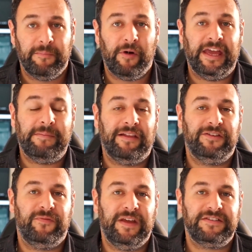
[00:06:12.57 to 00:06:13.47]
My email
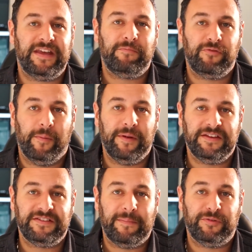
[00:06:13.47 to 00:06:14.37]
is
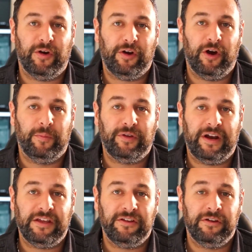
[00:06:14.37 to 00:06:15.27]

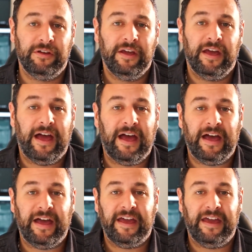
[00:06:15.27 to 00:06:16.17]

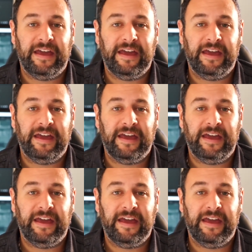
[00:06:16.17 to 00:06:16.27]
vince@propertysnaps.com.au,